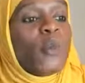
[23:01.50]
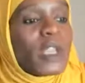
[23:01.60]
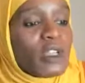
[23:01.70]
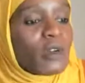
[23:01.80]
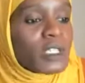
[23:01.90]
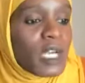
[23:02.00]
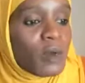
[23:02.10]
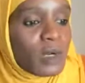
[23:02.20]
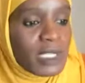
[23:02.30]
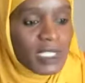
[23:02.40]
when you are
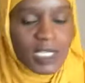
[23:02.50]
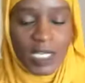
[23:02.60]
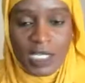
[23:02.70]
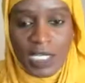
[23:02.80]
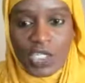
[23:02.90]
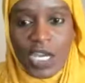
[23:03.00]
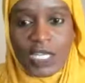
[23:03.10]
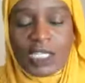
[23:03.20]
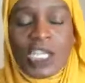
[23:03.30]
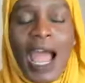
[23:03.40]
done with this 10-day
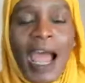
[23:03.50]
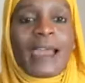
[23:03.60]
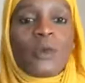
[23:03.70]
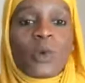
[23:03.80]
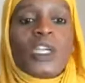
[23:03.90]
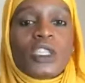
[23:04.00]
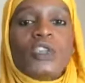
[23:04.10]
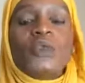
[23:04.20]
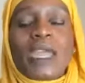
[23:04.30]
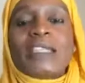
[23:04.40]
challenge, I want
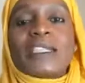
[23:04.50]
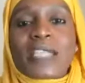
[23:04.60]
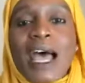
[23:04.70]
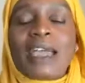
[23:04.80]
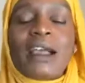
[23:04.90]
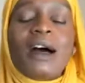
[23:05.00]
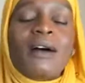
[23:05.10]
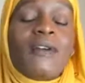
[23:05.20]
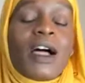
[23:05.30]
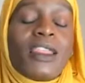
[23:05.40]
you inside
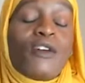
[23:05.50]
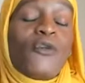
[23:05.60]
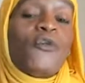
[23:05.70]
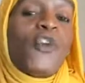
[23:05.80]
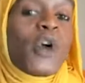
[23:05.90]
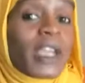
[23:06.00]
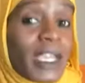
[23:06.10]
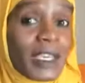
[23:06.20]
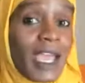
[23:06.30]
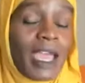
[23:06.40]
of the
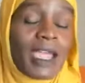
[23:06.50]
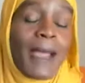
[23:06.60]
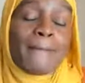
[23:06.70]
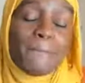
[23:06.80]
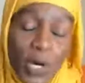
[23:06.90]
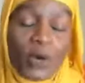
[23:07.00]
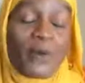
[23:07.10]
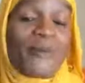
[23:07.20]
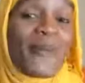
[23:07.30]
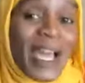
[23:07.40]
40-day
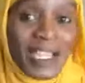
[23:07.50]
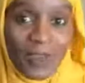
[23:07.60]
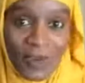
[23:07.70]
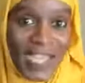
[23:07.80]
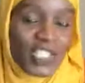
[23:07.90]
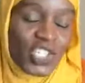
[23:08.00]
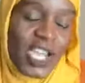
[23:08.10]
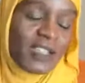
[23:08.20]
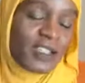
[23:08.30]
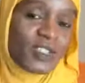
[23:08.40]
burn belly fat
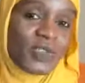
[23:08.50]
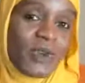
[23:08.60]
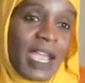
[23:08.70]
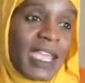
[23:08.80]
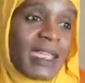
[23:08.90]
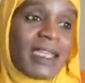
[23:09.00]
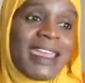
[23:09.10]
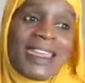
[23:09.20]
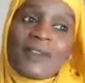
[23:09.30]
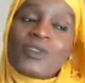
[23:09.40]
challenge, right?
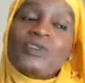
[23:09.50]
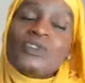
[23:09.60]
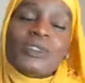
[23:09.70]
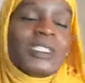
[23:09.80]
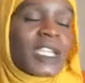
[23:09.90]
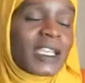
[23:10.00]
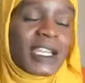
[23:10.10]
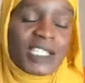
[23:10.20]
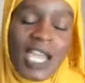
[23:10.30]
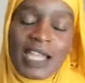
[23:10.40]
If you do the
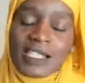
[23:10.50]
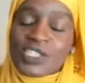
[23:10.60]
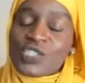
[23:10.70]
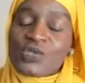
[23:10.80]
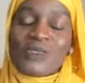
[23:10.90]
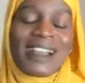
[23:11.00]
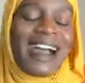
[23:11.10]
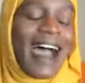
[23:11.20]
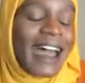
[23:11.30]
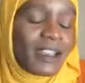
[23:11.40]
10-day challenge, you
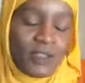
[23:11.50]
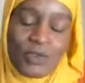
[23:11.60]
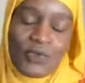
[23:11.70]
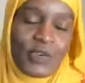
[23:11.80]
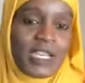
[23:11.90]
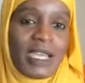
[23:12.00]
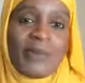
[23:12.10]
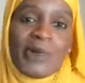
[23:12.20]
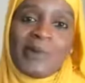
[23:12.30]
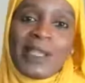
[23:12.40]
got to do the 40-day
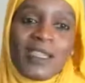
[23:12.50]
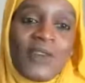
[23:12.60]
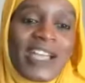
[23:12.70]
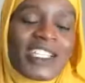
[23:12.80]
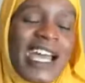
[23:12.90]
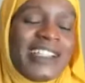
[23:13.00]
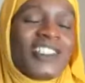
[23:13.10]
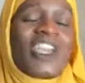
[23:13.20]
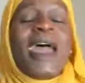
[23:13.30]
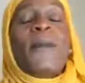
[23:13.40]
burn belly fat
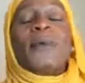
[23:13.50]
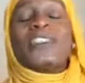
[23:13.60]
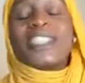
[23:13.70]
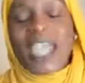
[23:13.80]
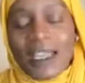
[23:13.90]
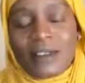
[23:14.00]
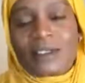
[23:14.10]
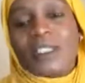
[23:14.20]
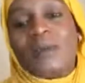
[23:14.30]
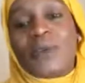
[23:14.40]
challenge,
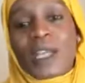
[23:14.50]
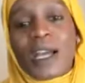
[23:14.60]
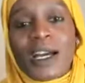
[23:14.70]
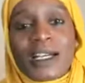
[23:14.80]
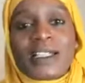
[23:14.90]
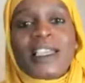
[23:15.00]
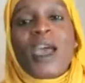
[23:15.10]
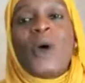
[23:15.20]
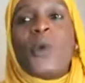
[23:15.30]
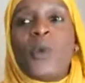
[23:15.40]
particularly because
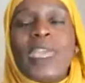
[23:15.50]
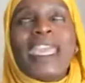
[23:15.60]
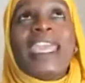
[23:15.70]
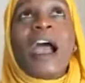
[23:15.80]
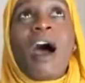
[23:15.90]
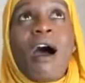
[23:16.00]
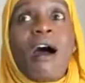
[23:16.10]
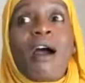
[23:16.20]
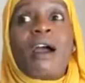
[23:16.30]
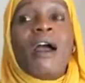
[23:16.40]
we
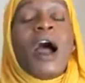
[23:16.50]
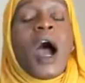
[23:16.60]
are